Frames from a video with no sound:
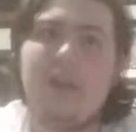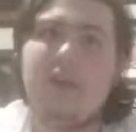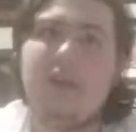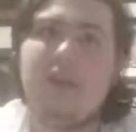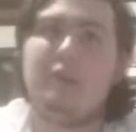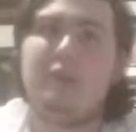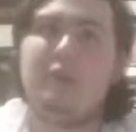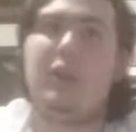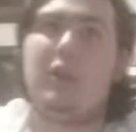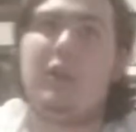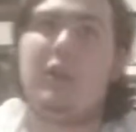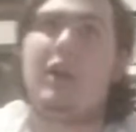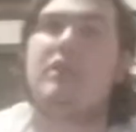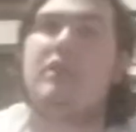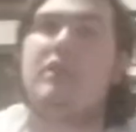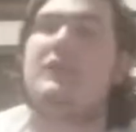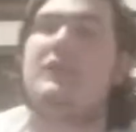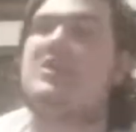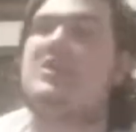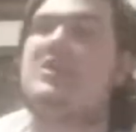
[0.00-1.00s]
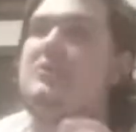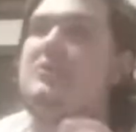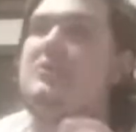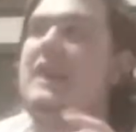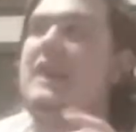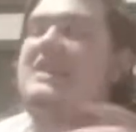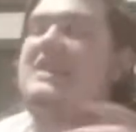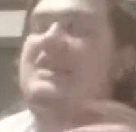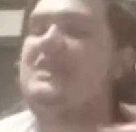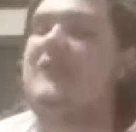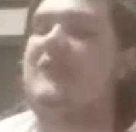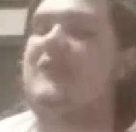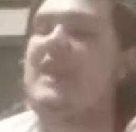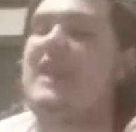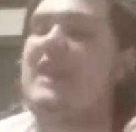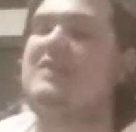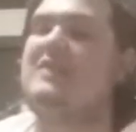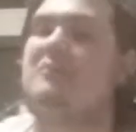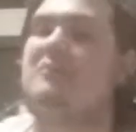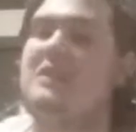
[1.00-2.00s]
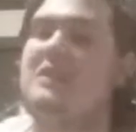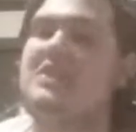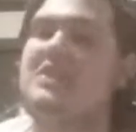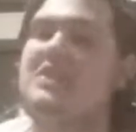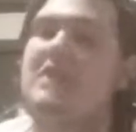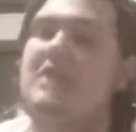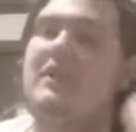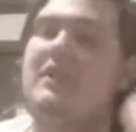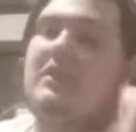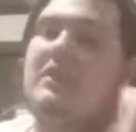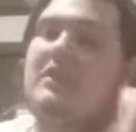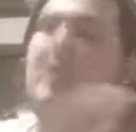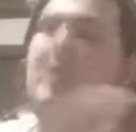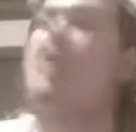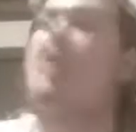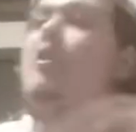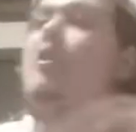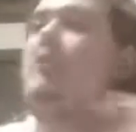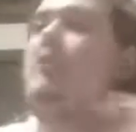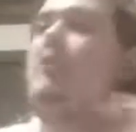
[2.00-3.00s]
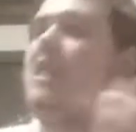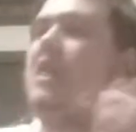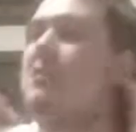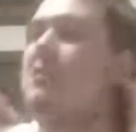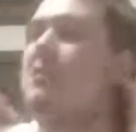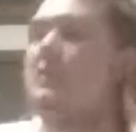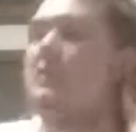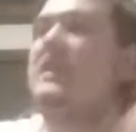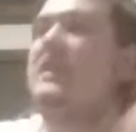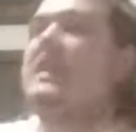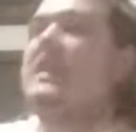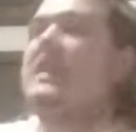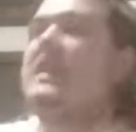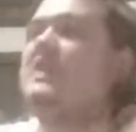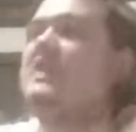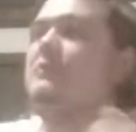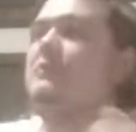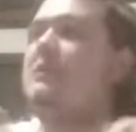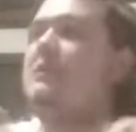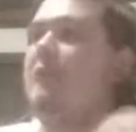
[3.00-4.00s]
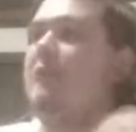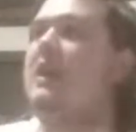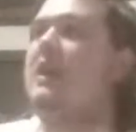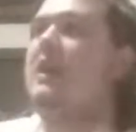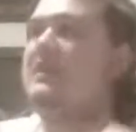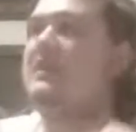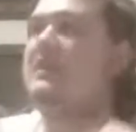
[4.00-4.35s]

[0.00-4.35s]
while all of us Jurassic fans would be shouting, "No, please, we want